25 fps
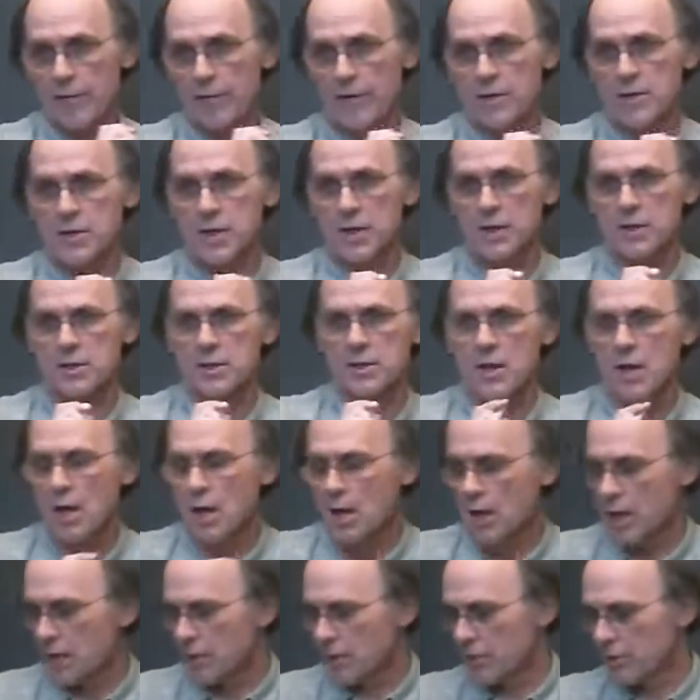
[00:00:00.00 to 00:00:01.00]
physics,
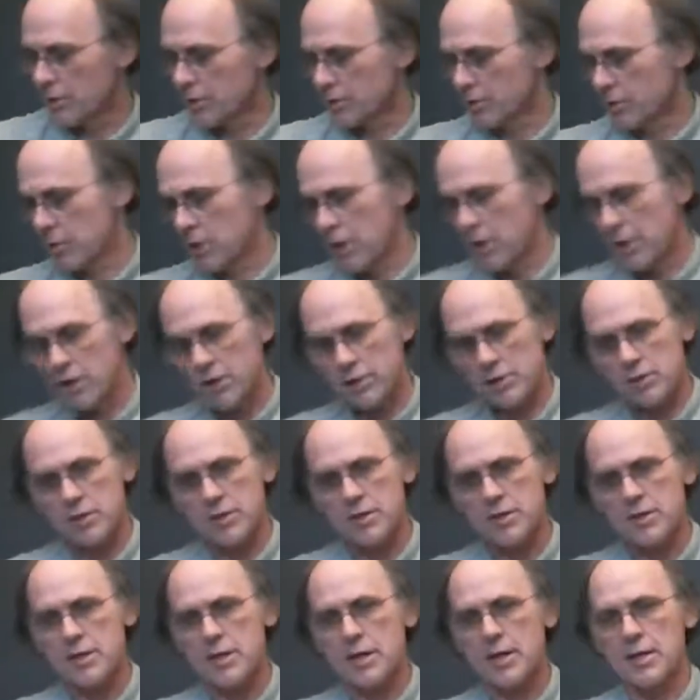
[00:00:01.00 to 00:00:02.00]
you should
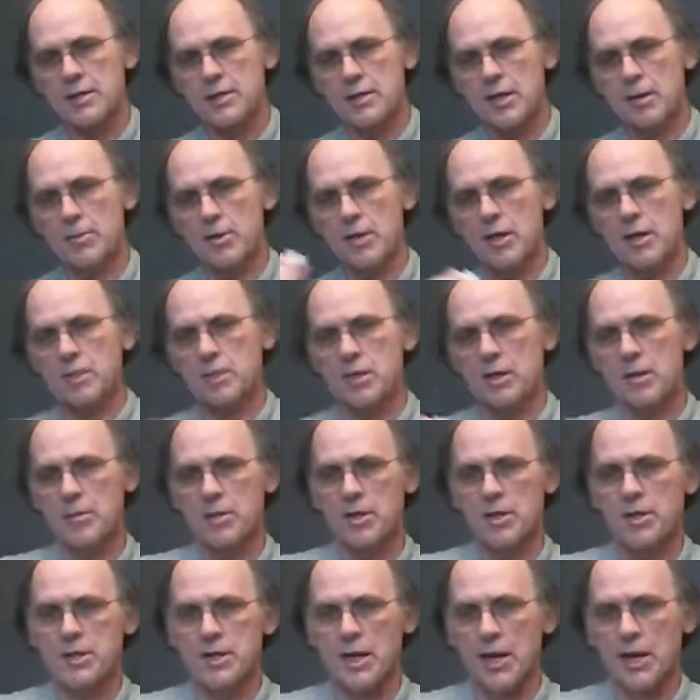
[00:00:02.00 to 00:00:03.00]
see some of the
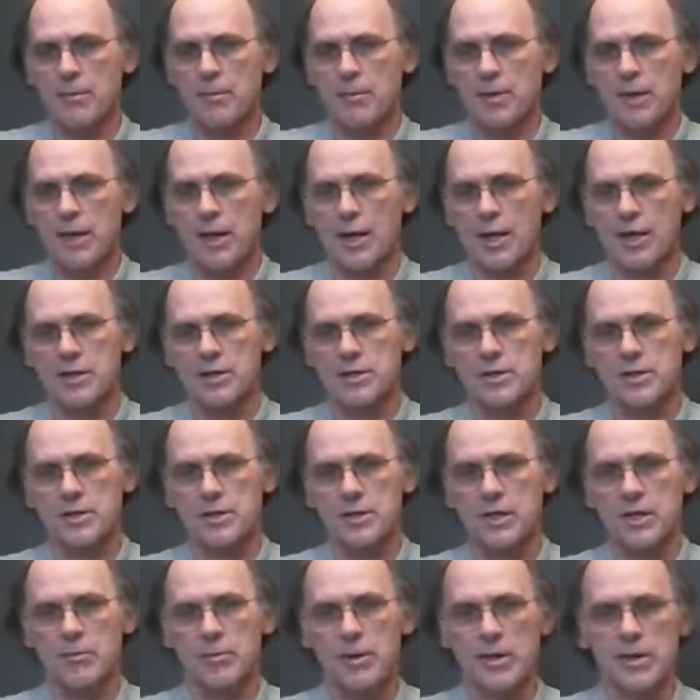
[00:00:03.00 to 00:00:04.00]
same things. There's
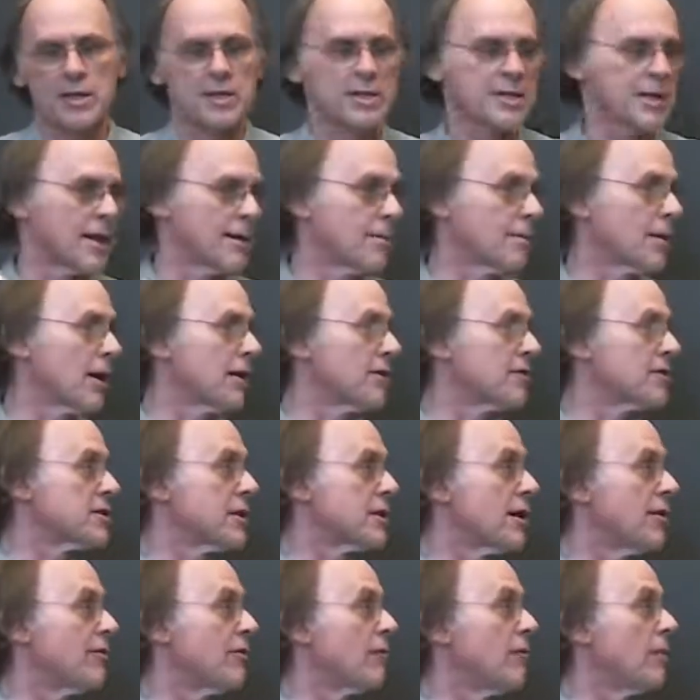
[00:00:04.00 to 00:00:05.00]
going to be the same kind of
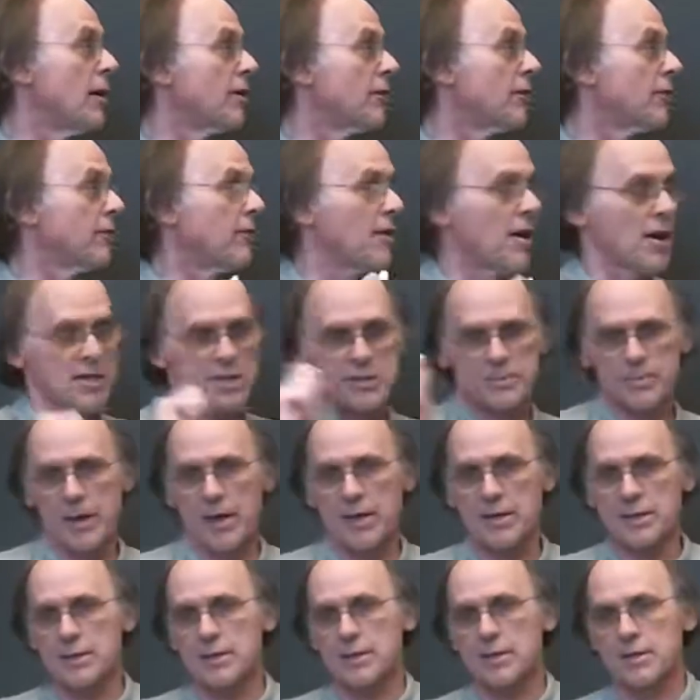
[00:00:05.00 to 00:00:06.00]
stuff about Fock
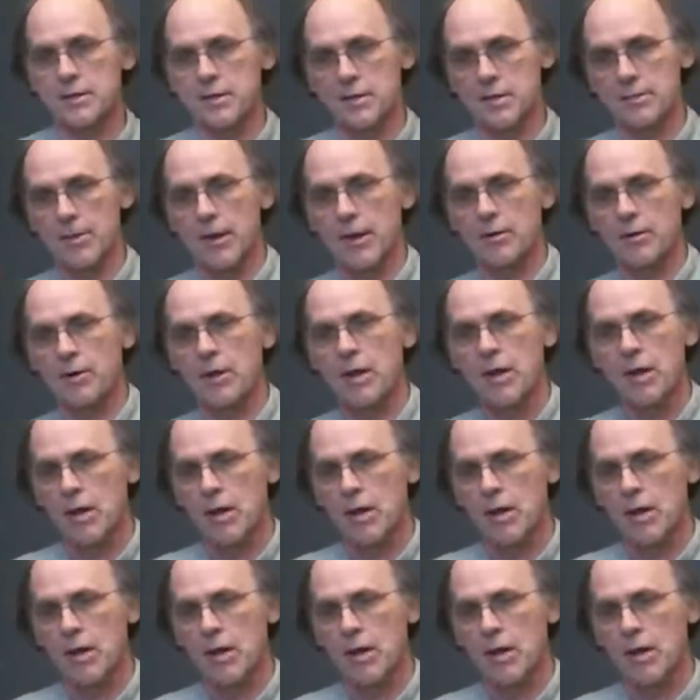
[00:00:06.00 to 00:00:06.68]
spaces, about